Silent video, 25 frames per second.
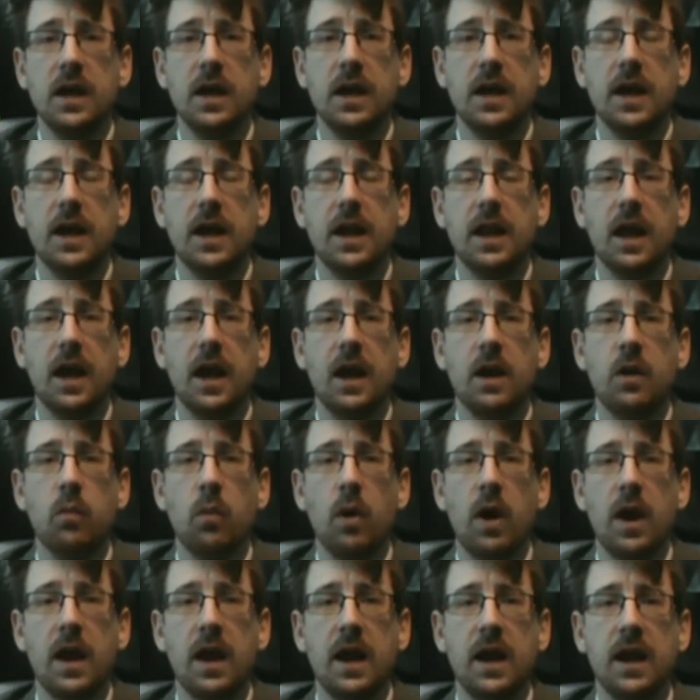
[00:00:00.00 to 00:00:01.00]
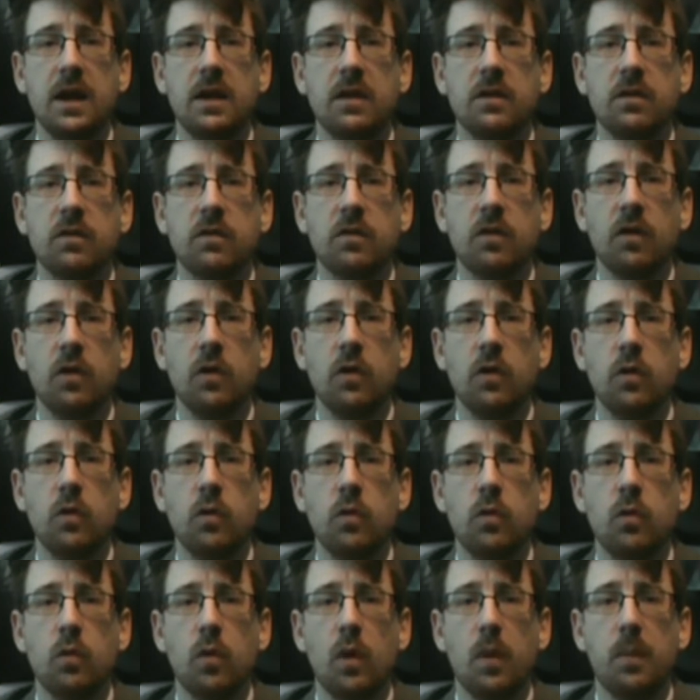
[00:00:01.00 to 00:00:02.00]
He then went
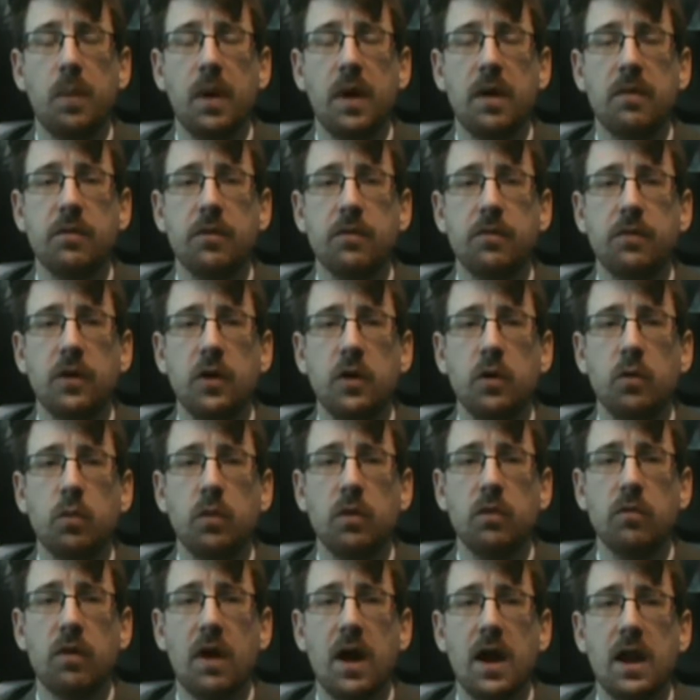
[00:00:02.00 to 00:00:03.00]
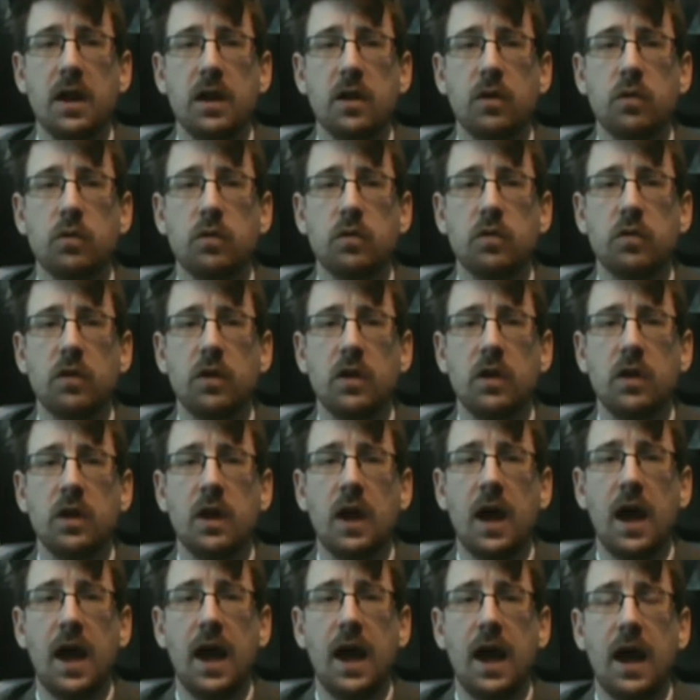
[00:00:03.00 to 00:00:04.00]
into a bit of a feud with Randy Orton,
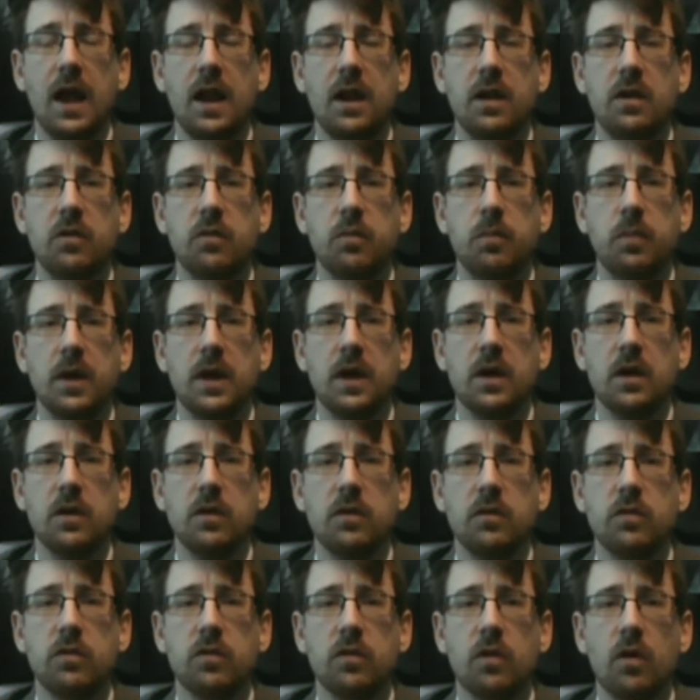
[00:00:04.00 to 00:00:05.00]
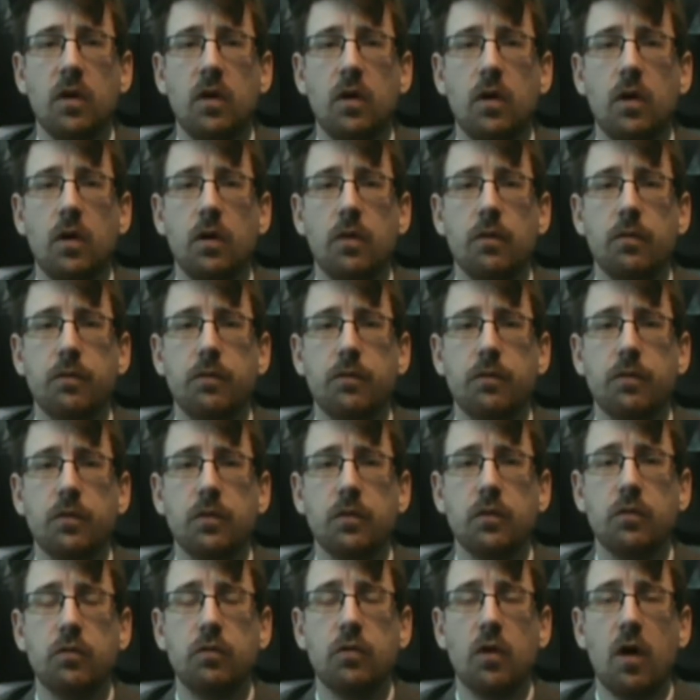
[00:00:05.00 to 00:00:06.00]
and because of
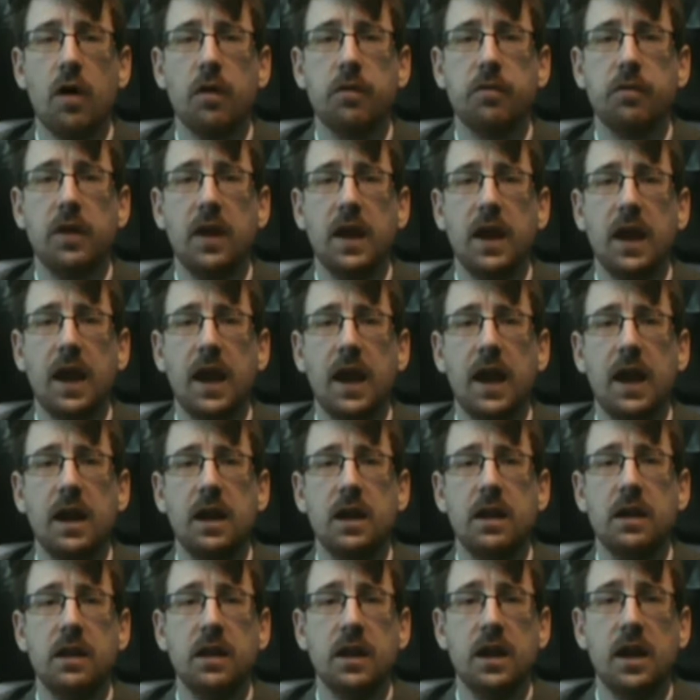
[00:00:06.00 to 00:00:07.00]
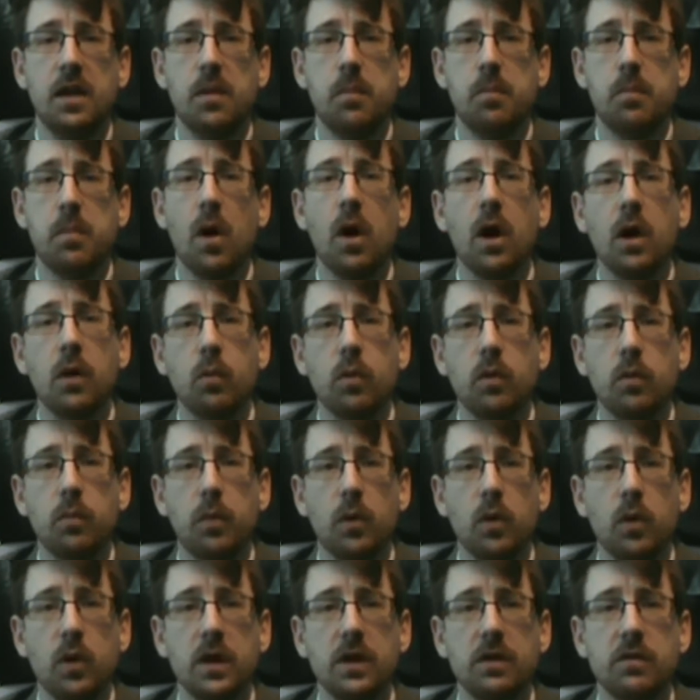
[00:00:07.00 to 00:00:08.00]
drafting in the Bollywood
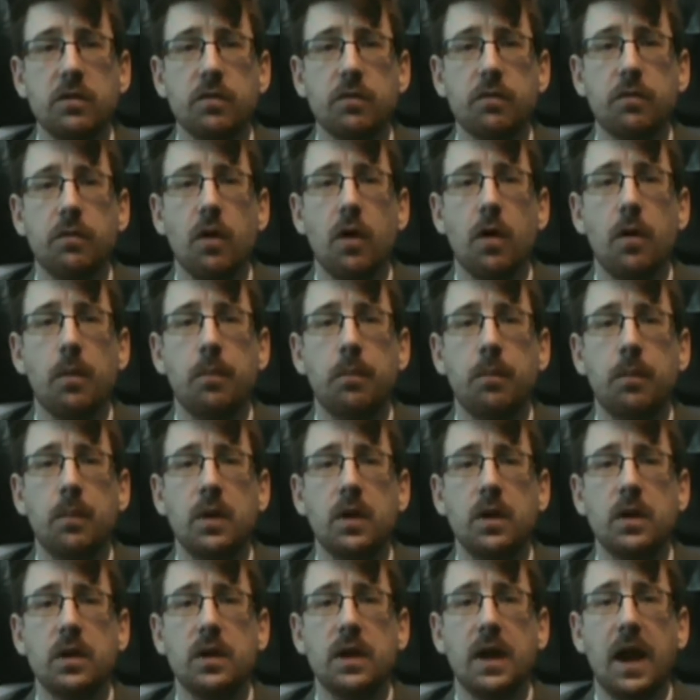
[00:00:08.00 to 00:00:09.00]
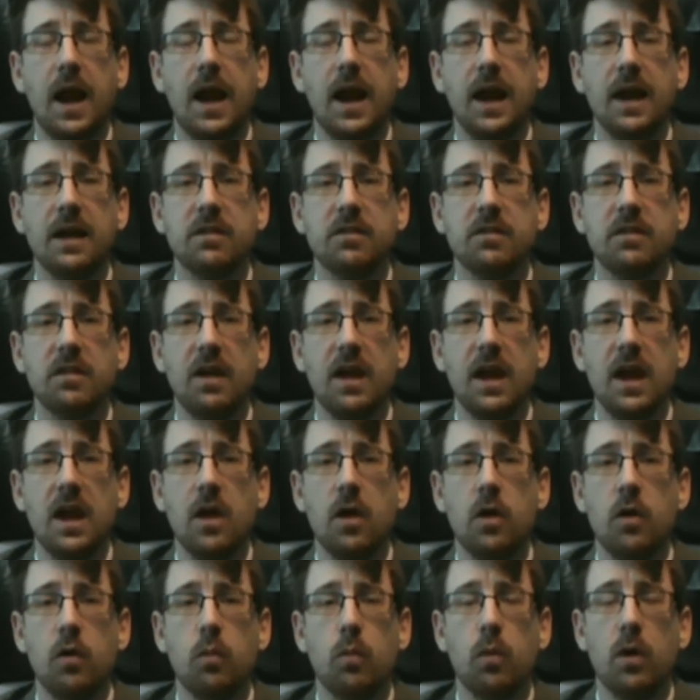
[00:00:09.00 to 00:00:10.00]
Boys from NXT,
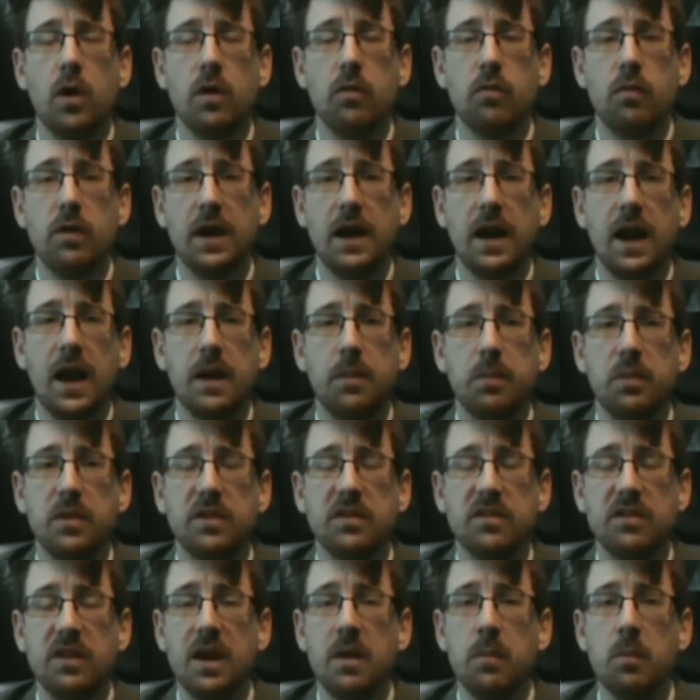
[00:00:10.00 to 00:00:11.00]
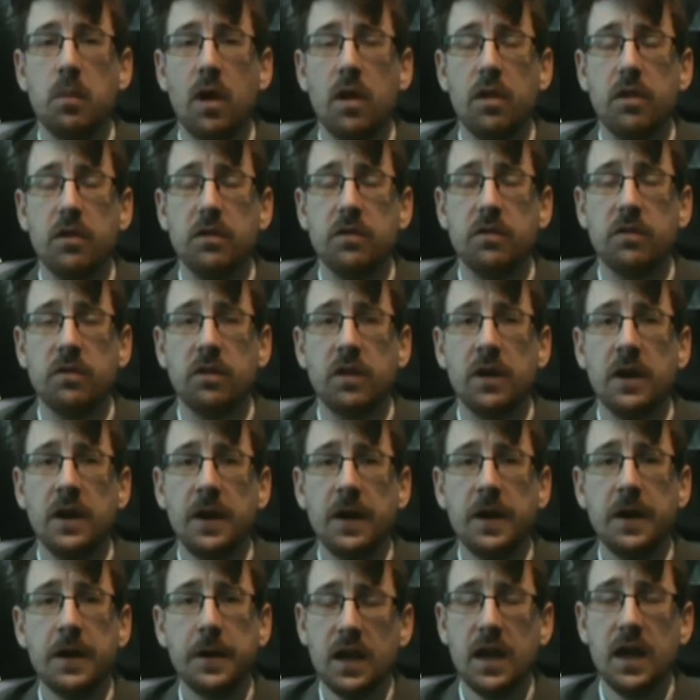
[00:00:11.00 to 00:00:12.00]
who were renamed the Singh Brothers,
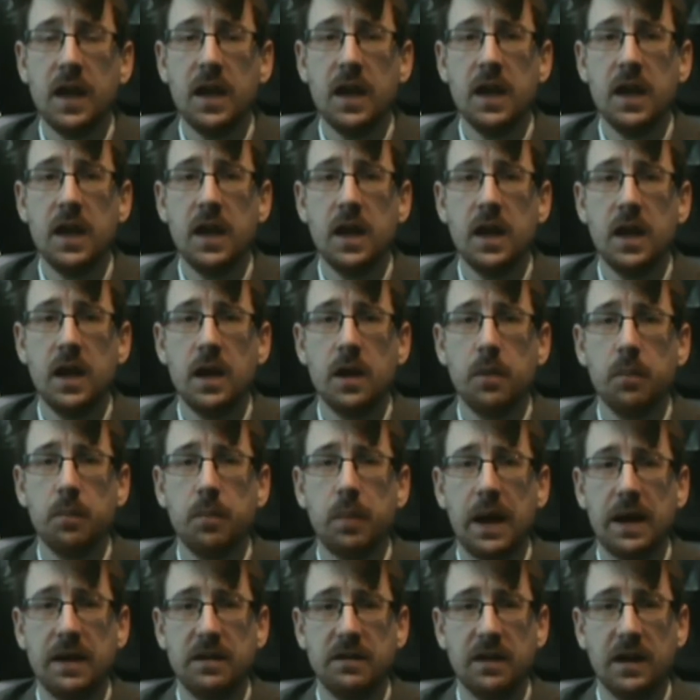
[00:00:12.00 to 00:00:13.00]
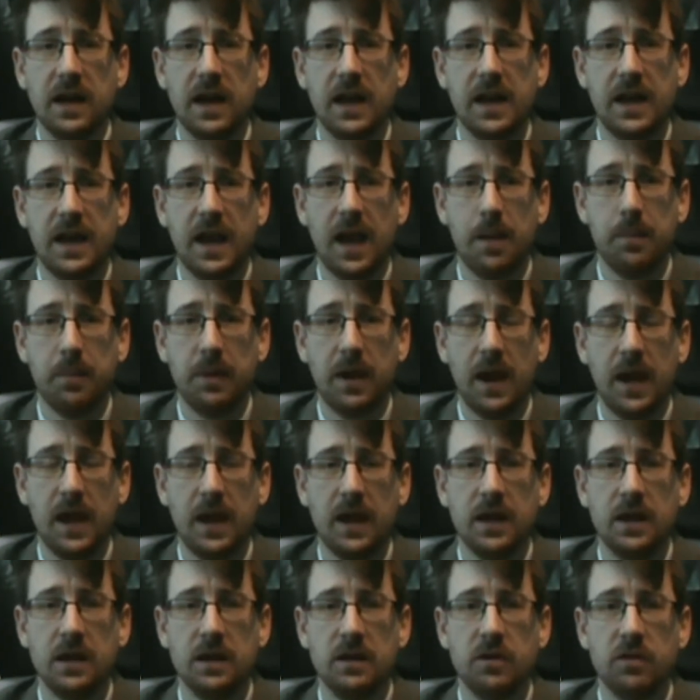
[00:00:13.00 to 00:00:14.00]
he basically kept
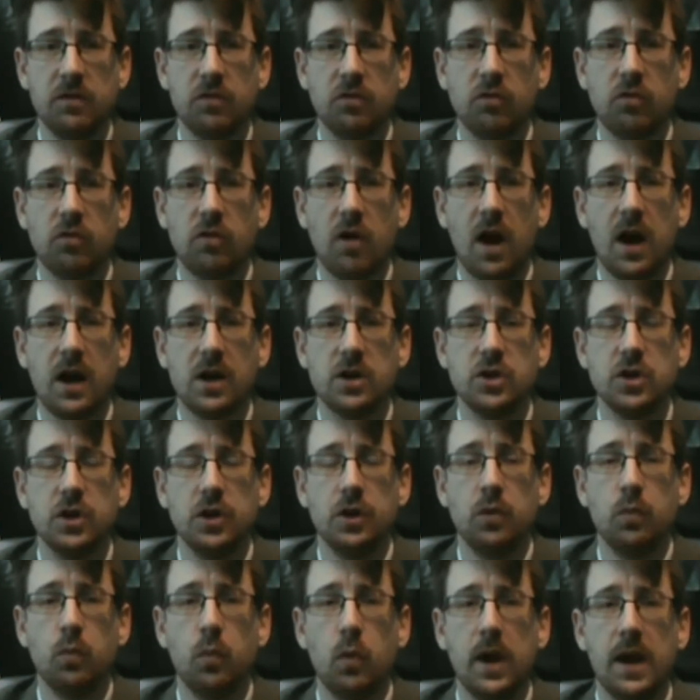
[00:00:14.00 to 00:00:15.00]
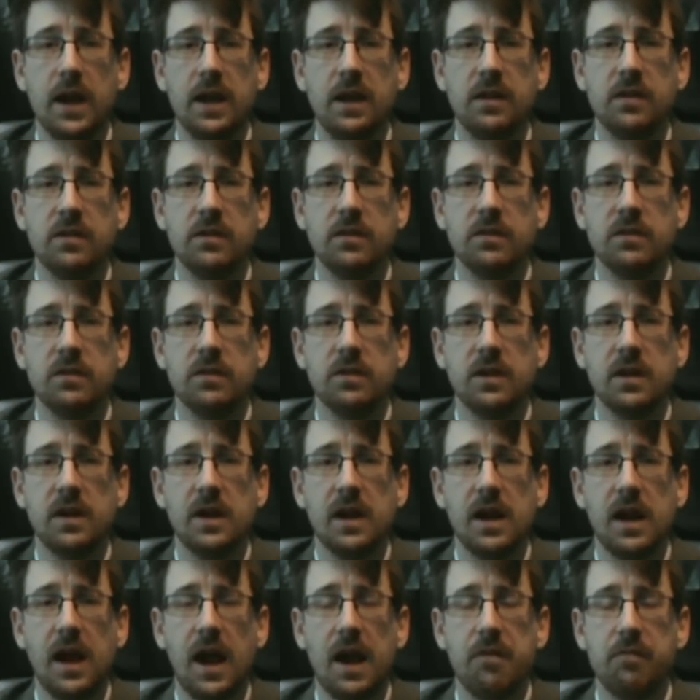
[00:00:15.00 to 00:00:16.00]
getting distraction wins
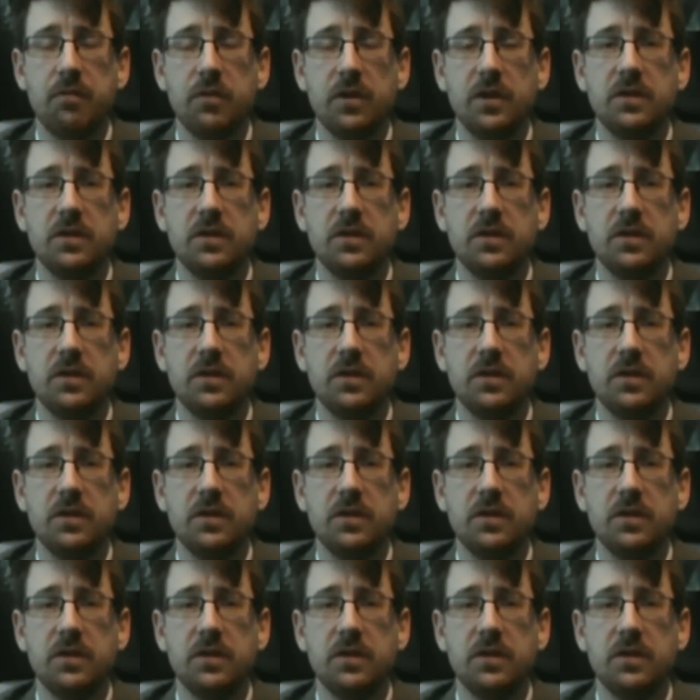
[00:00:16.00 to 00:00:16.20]
every